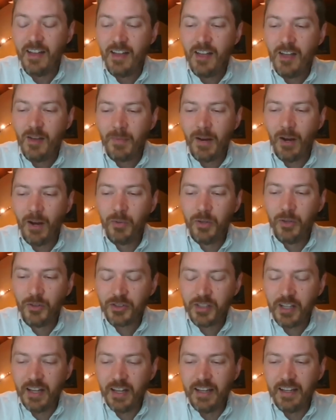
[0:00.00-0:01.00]
But I will
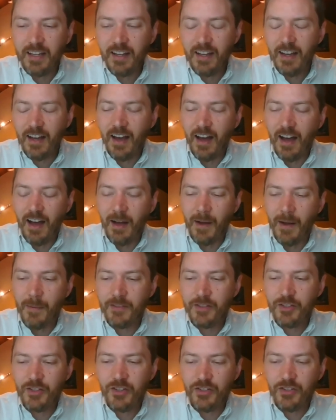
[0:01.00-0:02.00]
say, uh,
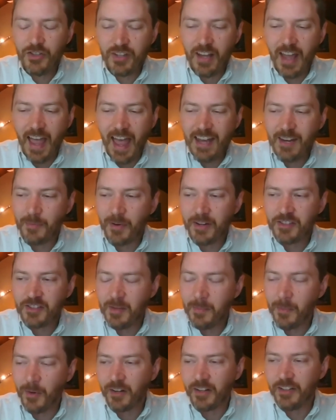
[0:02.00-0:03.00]
just to add to
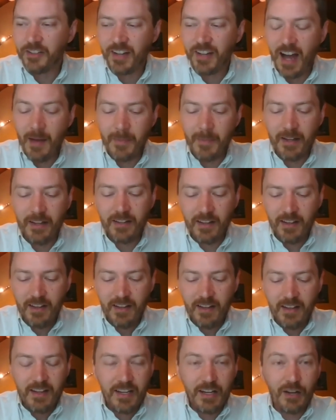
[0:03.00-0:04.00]
President Barkin's comment,
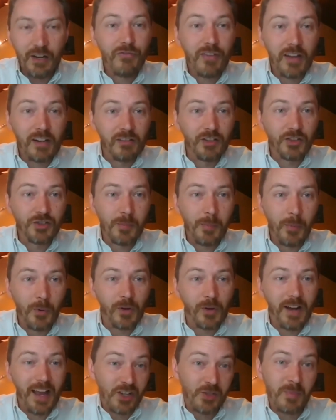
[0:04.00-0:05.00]
you know, federal
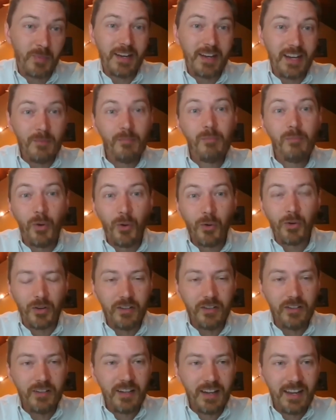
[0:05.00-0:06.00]
support has been
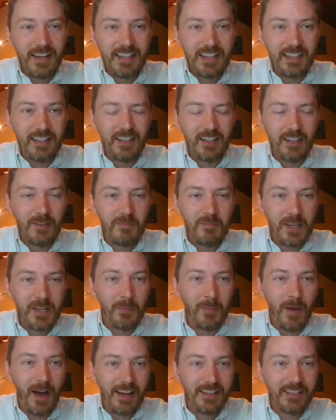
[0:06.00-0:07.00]
important in
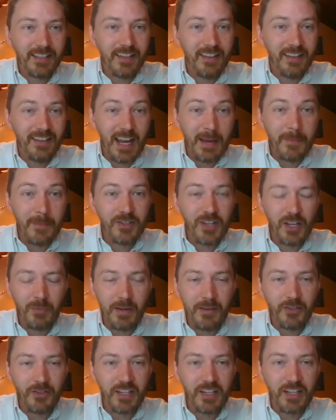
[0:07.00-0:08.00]
minimizing the damage that
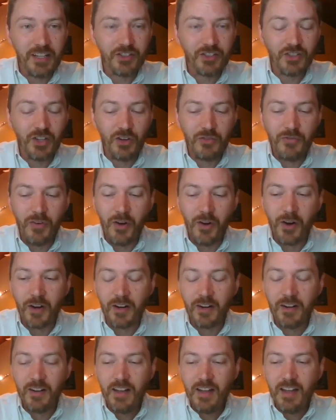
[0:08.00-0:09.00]
we've seen so far,
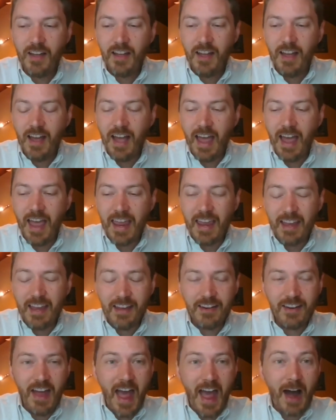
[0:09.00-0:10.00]

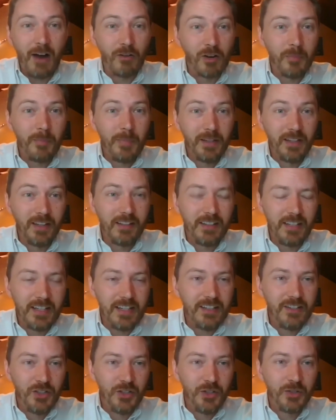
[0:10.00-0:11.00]
and our ability
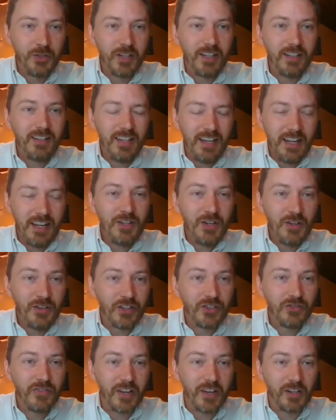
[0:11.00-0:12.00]
to continue
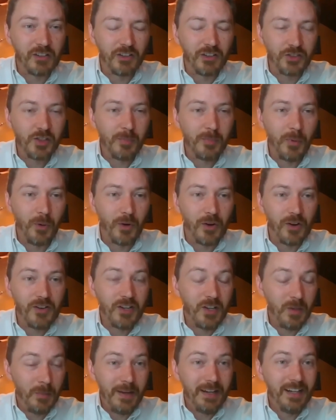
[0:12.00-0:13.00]
this federal support
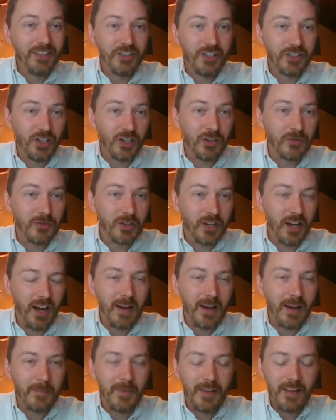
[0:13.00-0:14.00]
diminishes over
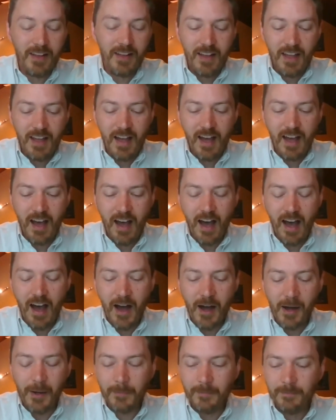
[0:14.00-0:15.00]
time. Um,